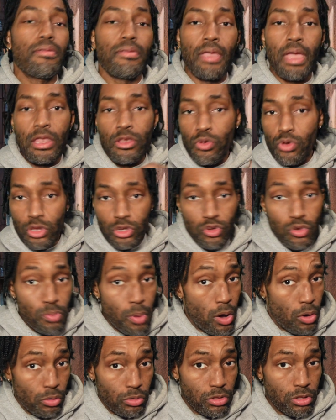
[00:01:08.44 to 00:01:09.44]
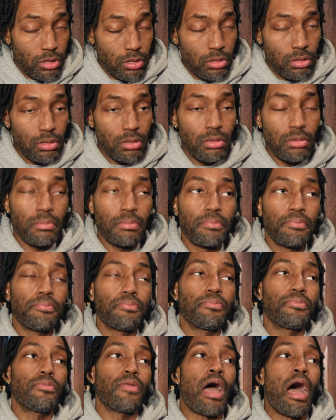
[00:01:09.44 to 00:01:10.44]
And you could do both.
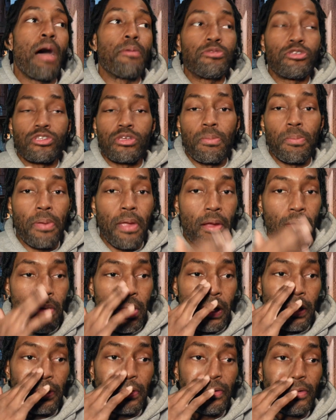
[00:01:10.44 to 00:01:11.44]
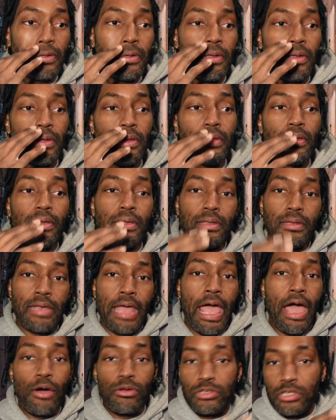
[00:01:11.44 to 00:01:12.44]
I'm just comparing
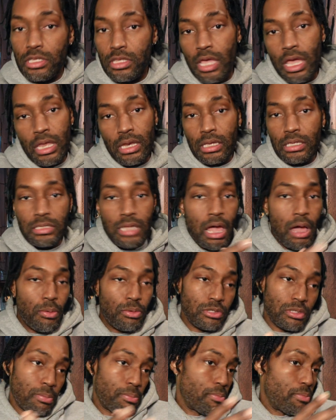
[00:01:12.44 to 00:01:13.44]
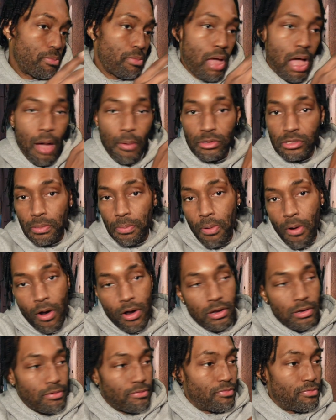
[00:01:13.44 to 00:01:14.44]
now to then, because I was a
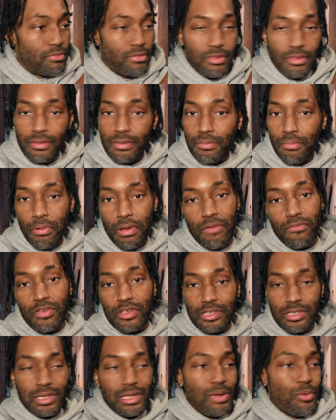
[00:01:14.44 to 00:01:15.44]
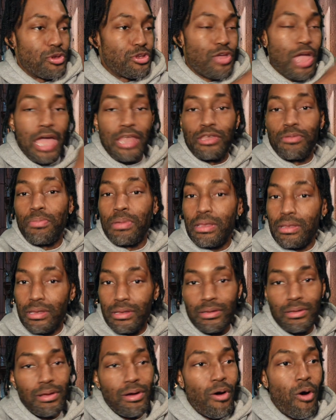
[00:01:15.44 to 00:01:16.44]
part of previously when you had to be
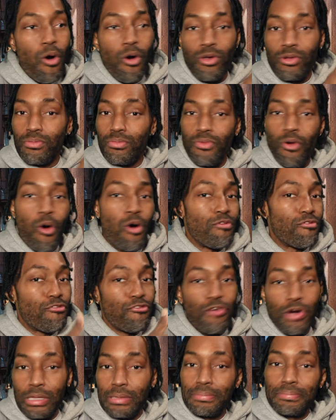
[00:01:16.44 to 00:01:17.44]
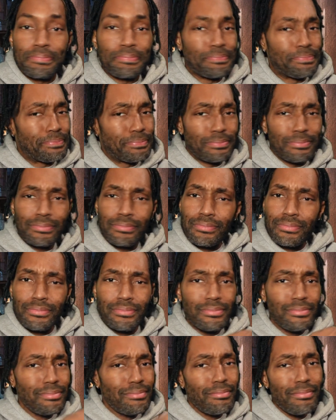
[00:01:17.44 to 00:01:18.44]
on foot,
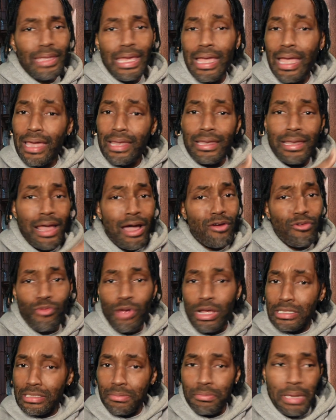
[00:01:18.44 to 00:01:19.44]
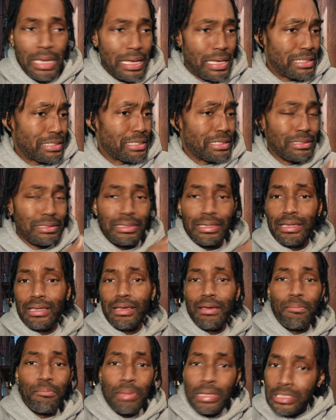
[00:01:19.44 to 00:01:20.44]
handing out resumes and
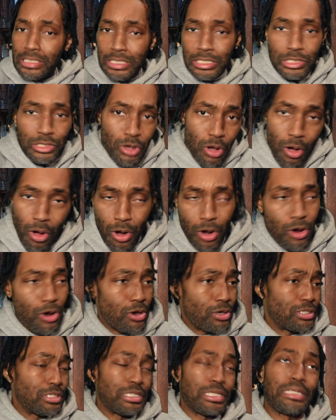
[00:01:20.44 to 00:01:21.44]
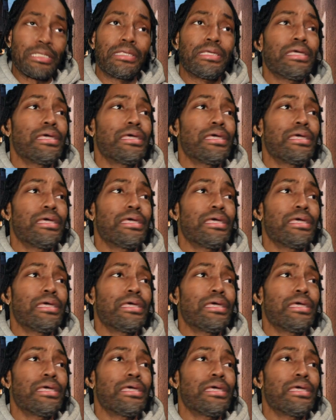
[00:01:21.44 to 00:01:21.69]
business cards and